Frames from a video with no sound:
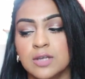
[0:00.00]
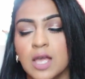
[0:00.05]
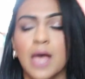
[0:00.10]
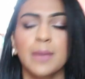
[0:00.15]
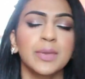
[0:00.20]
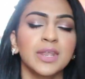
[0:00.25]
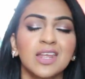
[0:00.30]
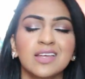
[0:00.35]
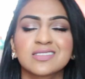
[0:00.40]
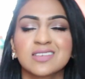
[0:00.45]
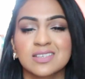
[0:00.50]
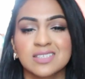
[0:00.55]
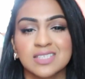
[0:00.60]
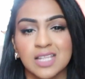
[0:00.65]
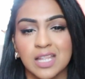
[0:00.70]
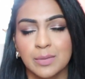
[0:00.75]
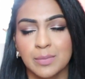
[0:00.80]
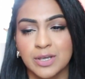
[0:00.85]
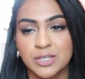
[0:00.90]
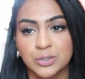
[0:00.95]
I mean, it does
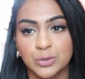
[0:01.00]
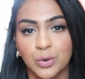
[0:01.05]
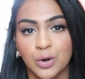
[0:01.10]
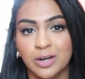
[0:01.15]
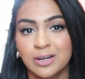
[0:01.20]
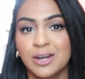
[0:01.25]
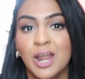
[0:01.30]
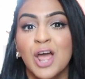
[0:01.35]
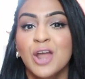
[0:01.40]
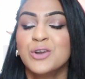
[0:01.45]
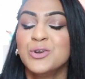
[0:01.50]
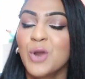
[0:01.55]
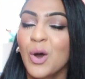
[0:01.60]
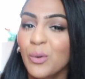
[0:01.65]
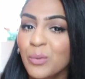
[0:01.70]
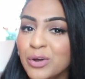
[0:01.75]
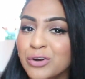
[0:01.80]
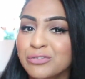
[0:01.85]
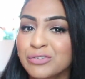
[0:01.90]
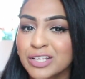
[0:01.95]
sell in my store, and no
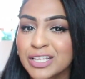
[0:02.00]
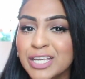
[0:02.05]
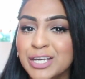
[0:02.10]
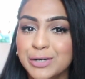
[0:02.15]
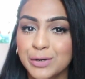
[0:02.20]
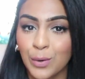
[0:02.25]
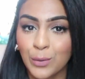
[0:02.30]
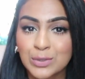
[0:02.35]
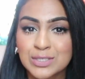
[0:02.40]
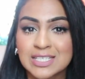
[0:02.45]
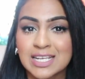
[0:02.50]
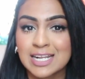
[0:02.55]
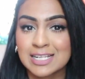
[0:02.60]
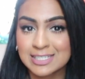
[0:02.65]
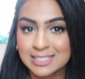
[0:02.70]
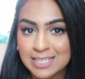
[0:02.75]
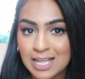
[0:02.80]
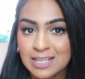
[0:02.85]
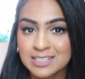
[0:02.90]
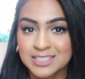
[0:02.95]
one really knows that it
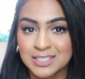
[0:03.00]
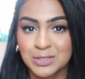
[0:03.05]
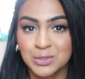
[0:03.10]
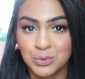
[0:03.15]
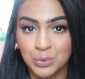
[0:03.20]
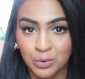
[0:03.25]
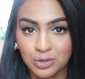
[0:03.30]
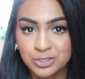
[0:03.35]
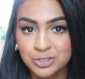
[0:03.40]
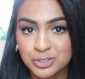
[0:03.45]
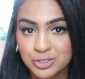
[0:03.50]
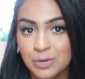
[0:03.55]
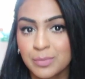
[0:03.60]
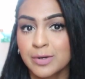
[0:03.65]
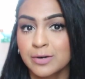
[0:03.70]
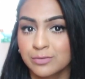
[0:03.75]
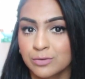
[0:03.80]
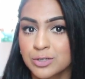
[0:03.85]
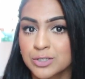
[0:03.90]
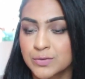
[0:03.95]
sells in Nordstrom
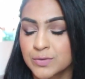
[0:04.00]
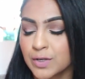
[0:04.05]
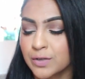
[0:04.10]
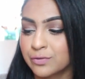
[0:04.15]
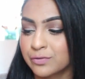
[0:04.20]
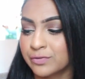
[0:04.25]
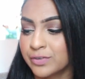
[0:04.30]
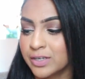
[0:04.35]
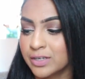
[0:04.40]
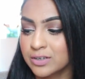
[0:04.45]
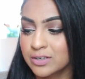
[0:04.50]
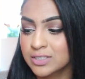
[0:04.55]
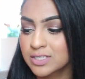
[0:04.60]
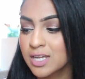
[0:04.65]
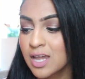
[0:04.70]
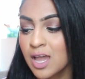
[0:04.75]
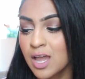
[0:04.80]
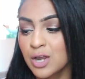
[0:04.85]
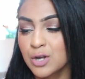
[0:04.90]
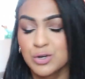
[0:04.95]
and Roosevelt Field.
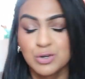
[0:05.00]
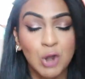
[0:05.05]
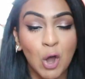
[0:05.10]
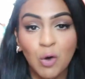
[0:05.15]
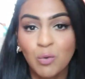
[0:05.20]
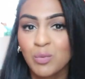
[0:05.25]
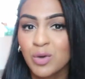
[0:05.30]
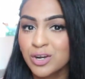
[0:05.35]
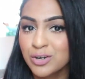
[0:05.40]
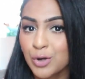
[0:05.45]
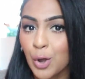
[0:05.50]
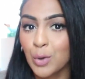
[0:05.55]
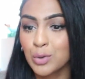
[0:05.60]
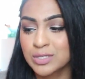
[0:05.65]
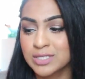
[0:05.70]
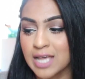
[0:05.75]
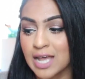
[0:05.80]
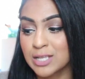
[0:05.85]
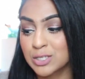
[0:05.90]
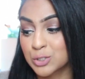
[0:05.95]
No one
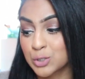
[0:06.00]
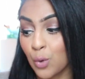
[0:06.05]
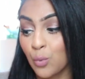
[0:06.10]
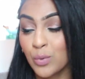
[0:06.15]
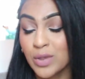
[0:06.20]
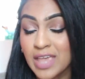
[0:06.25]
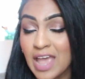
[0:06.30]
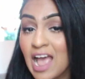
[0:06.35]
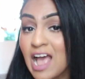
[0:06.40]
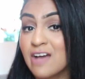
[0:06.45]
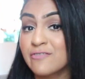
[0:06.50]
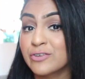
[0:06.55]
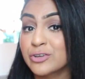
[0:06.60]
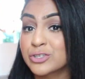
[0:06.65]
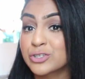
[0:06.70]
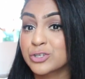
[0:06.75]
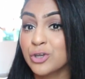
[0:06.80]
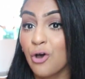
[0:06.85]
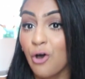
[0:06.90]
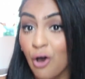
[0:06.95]
knows that. So we
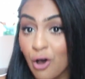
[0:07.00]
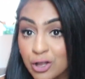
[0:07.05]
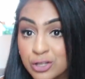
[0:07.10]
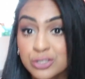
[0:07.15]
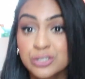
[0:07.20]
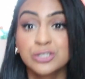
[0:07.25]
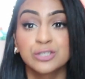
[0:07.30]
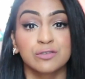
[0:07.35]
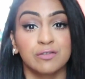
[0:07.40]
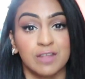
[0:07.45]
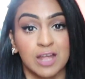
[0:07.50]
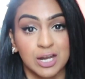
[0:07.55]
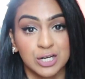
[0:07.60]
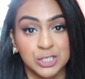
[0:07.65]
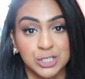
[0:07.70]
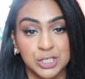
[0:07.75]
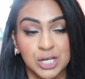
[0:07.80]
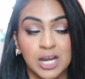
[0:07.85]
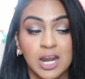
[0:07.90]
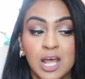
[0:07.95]
have tons of
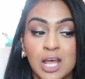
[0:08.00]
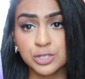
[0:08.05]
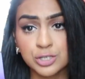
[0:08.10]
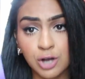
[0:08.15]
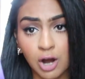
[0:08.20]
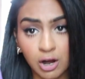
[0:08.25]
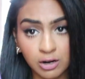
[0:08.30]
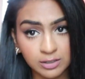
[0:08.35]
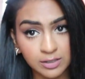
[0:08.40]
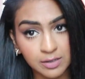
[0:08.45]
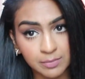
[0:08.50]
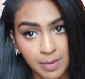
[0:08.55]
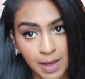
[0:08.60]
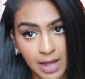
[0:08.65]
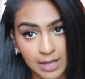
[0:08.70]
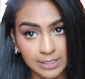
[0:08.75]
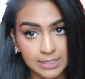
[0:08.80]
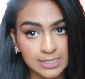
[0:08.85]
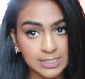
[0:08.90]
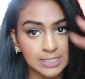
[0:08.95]
that shit. The Tartelette
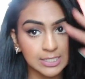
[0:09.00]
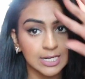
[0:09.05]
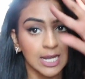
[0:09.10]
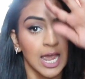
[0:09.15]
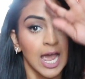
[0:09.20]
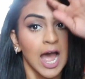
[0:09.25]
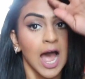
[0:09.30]
palette.